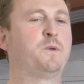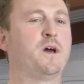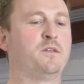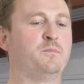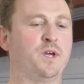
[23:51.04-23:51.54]

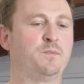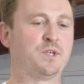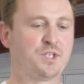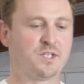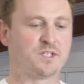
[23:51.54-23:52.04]
better than me,
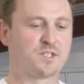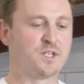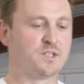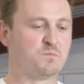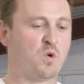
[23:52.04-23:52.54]
but she's
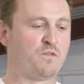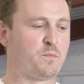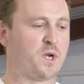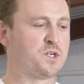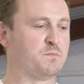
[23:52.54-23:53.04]
she is more of a
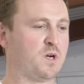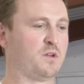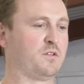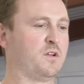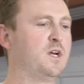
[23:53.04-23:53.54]
patient
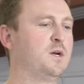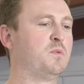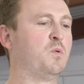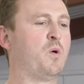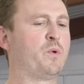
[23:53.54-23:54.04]
person.
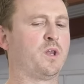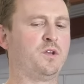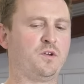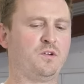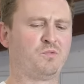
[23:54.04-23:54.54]
But what we're going
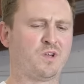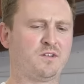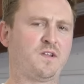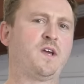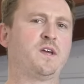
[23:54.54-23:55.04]
to do is we're
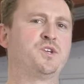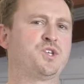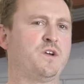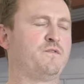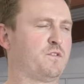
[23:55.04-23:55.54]
going to take it in
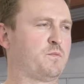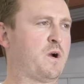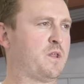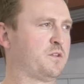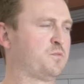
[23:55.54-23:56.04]
shifts.
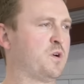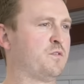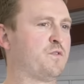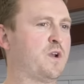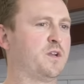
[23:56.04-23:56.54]
Apparently, that's what
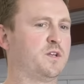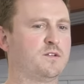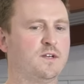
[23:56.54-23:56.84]
her friend did.